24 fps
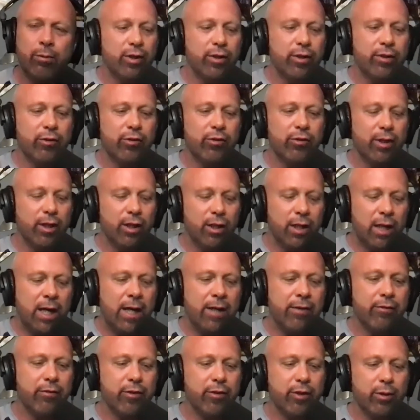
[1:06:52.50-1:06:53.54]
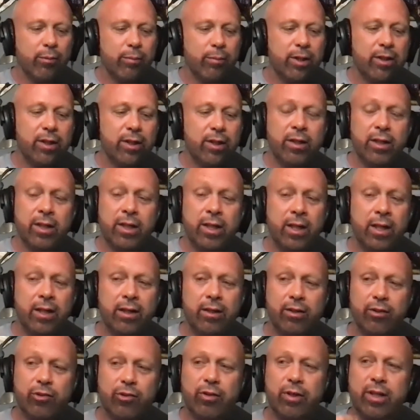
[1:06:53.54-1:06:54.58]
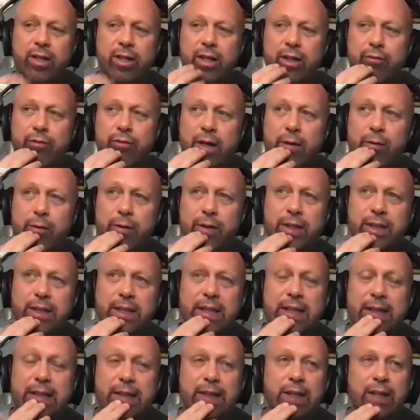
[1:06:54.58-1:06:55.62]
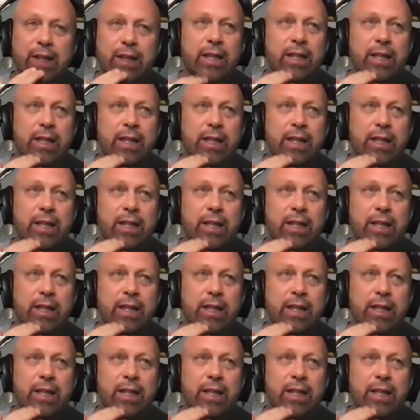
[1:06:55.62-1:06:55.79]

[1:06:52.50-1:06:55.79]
there's a lot of them and and again it's like if i were to take